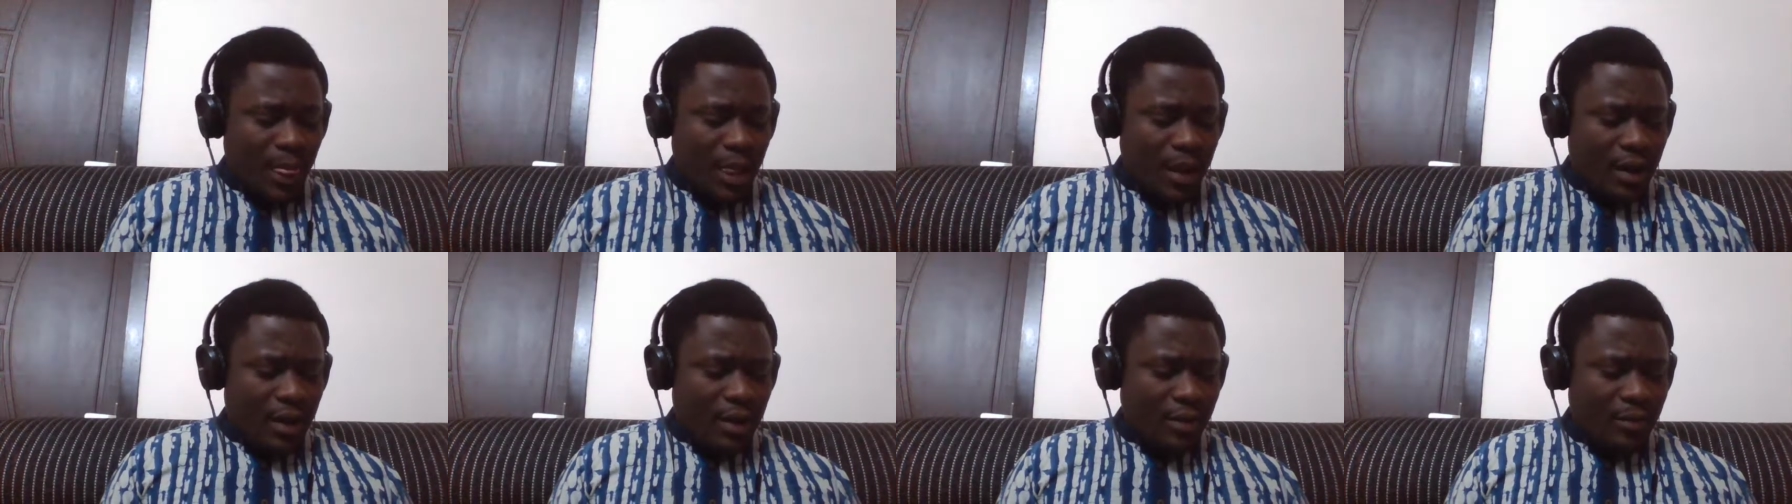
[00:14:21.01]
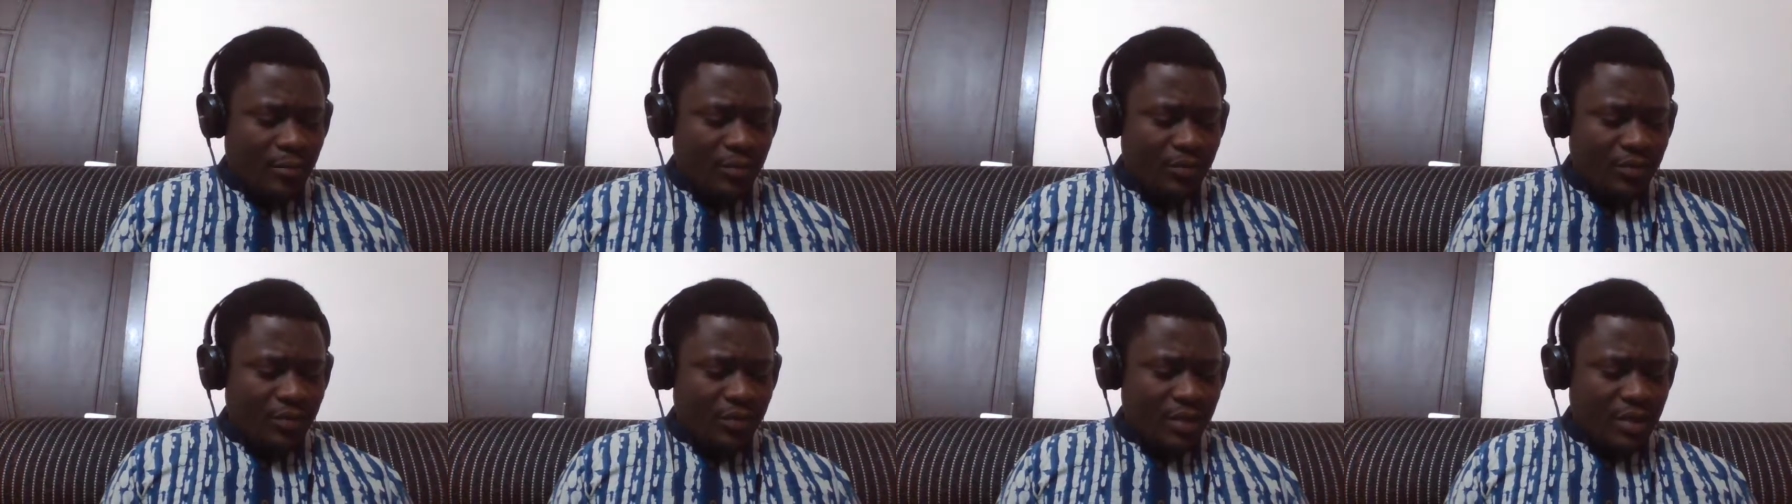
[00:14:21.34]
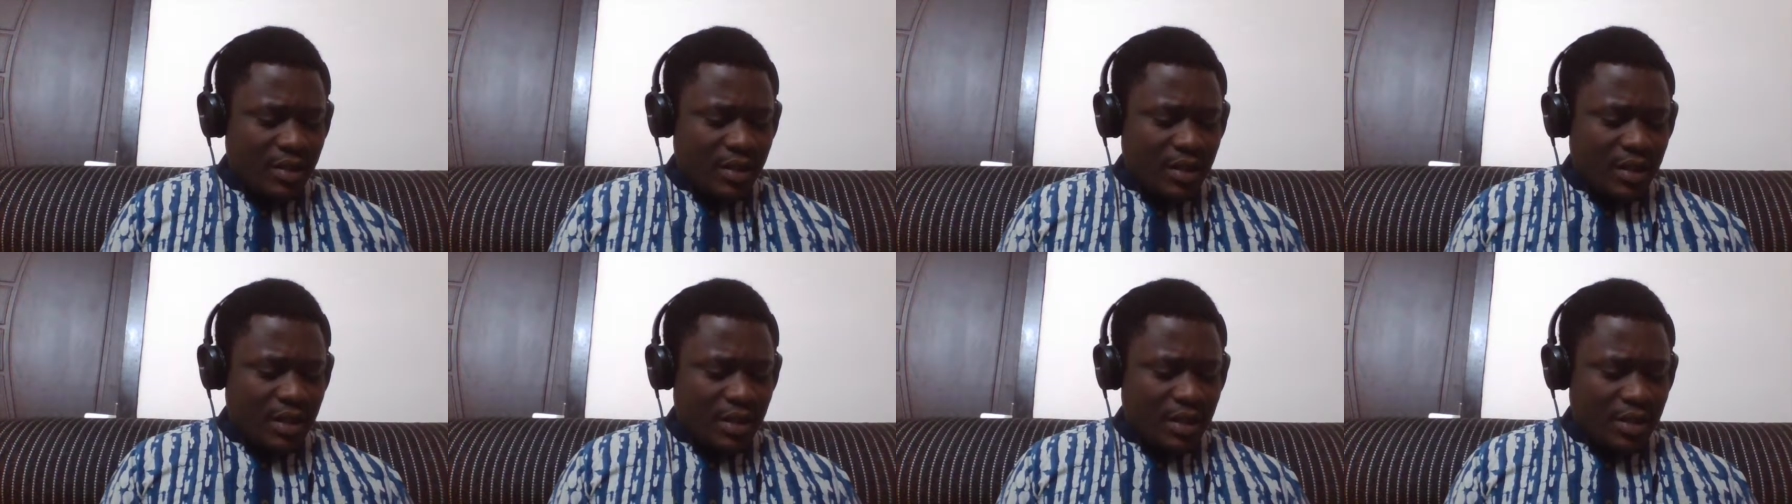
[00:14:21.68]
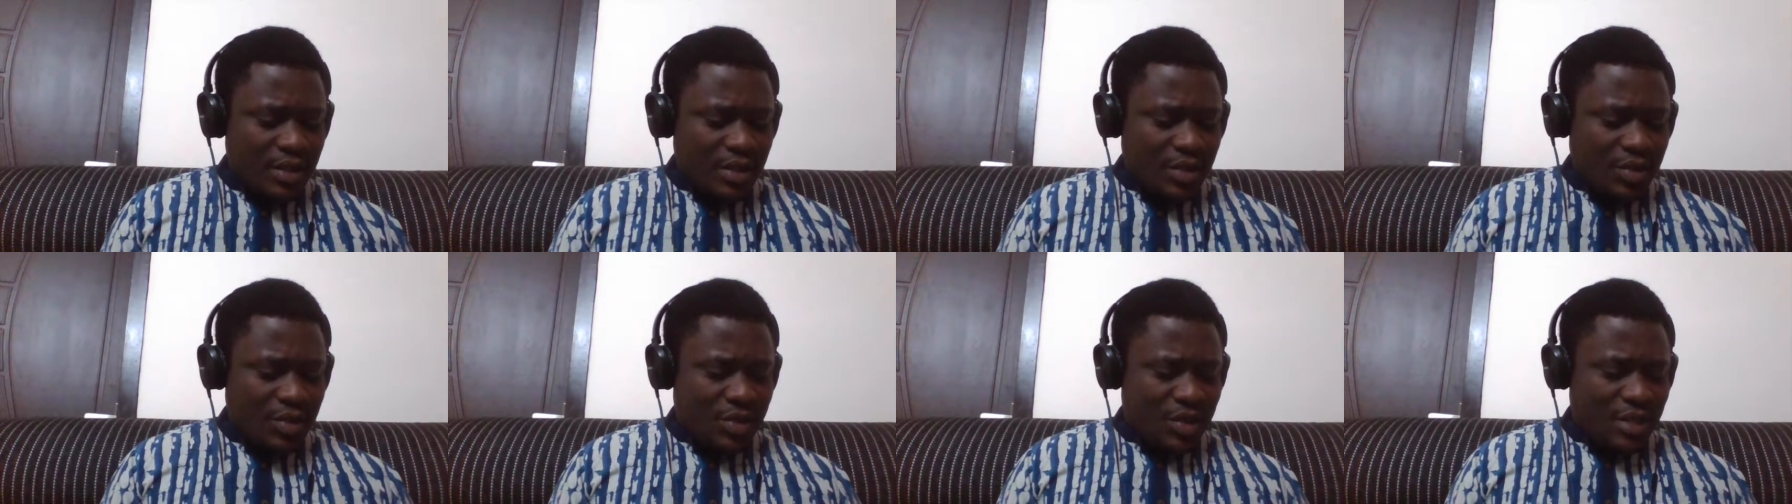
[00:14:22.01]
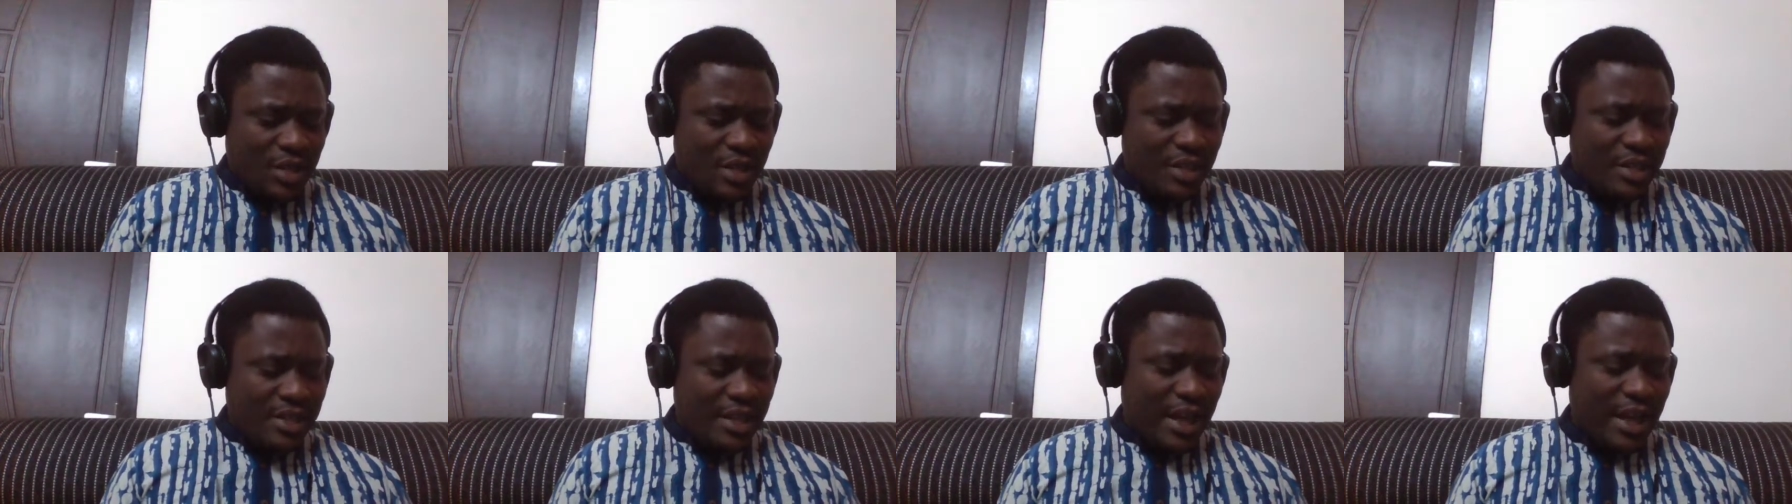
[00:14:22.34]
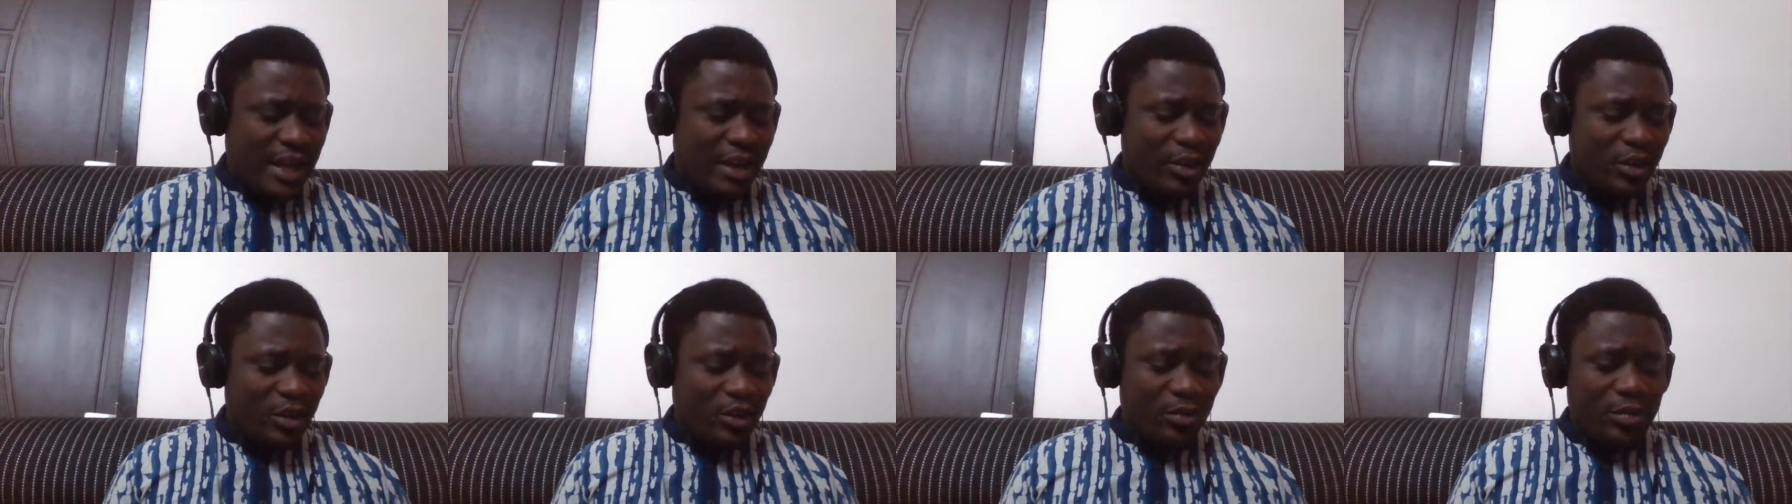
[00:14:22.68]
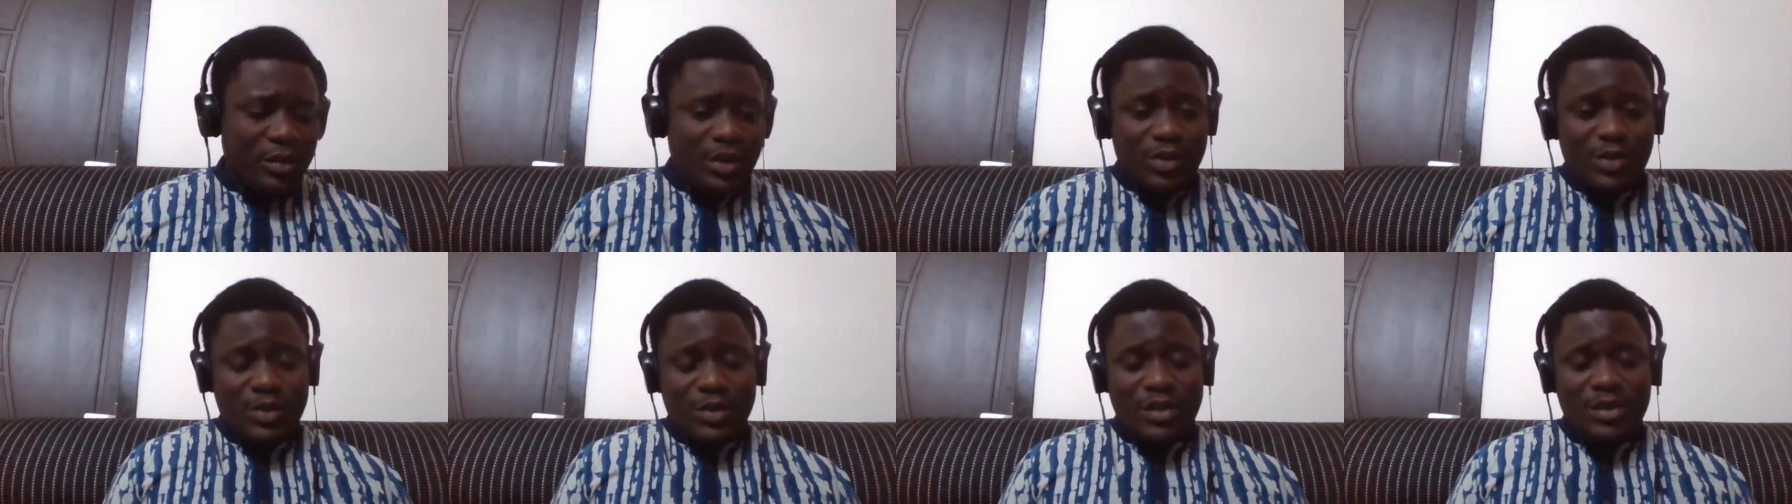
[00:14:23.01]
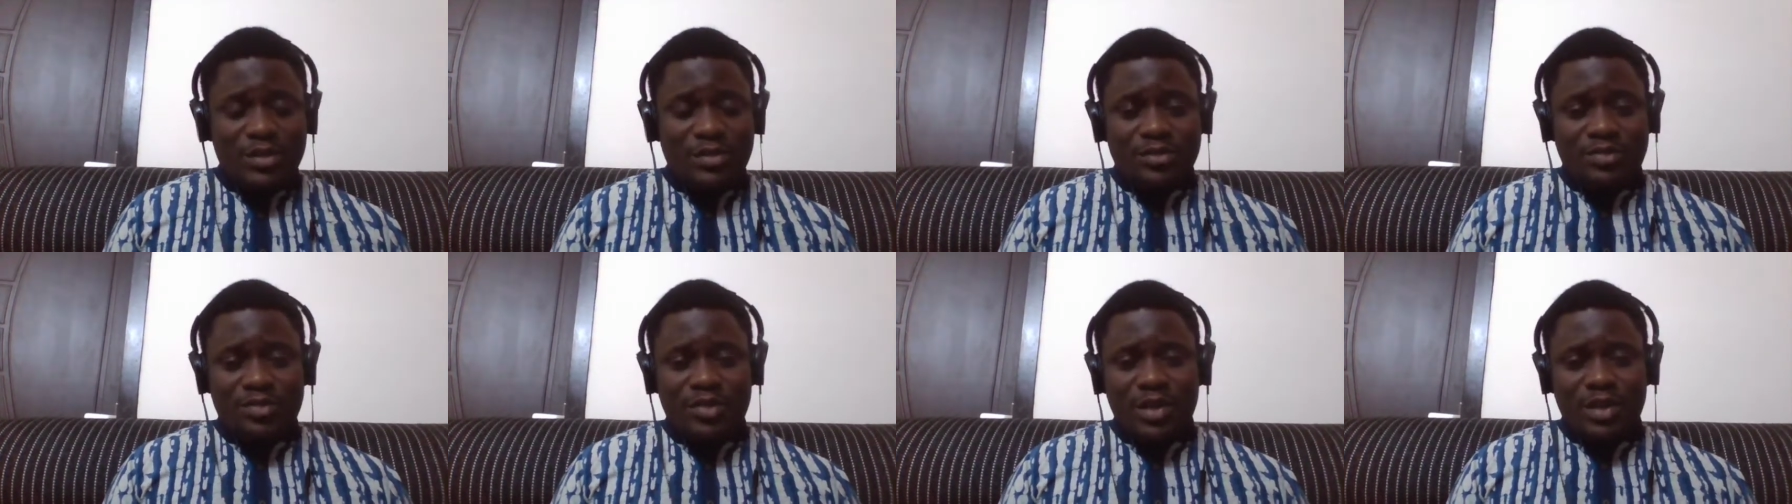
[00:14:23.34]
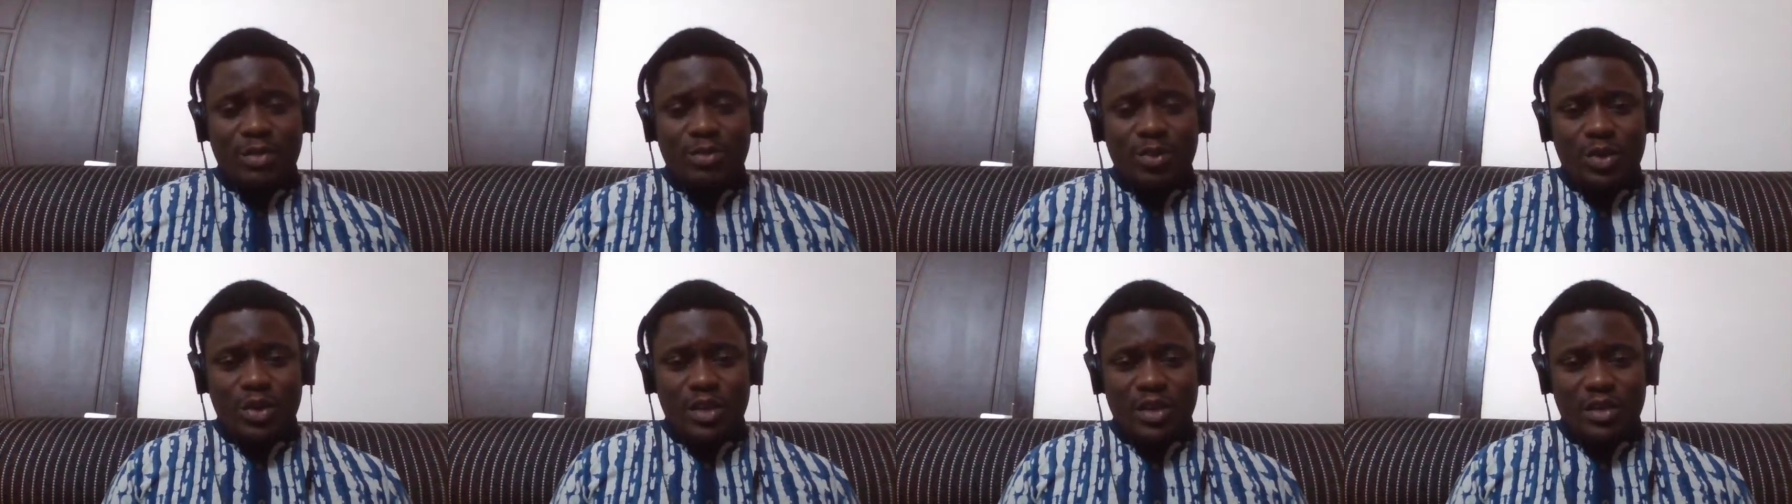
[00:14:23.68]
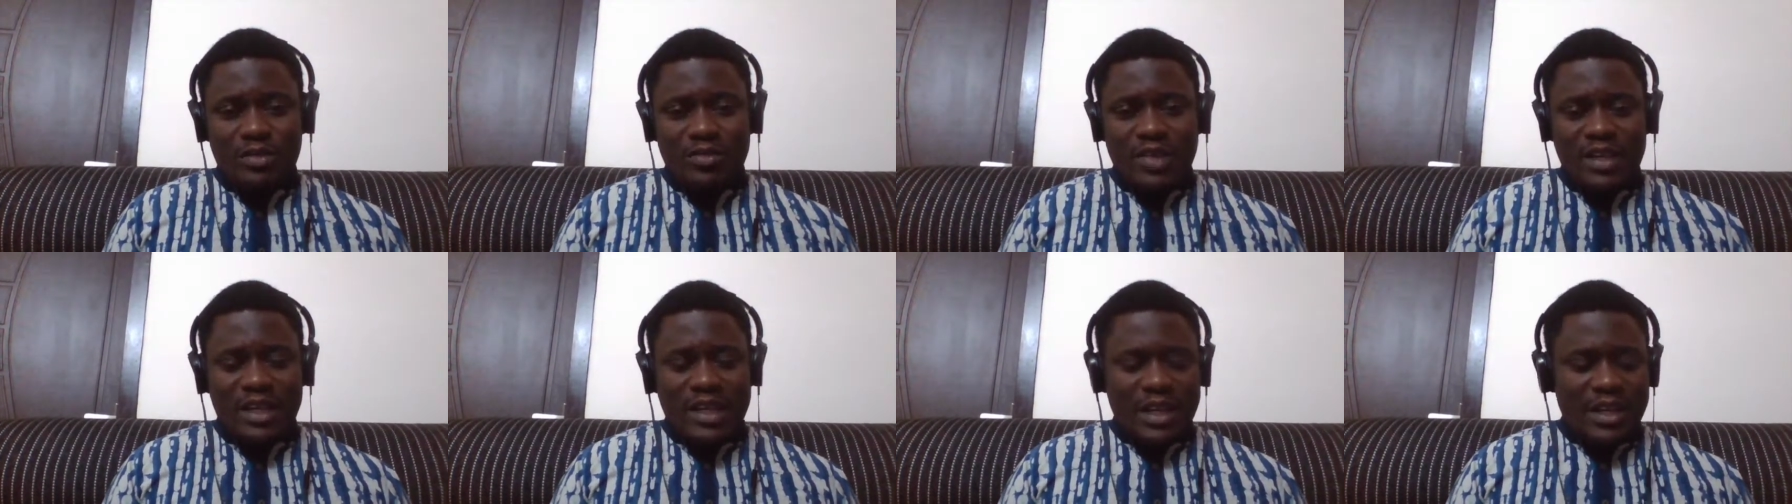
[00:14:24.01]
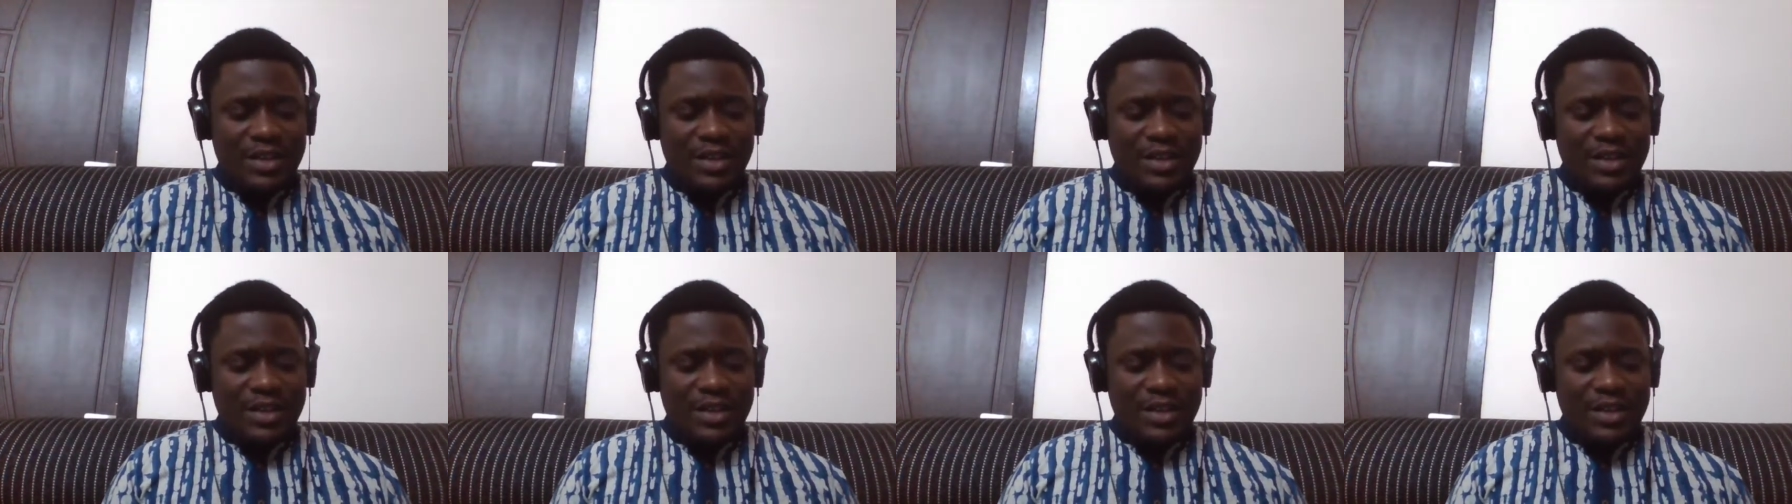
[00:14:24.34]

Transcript: Um, there's an entanglement with the framework of the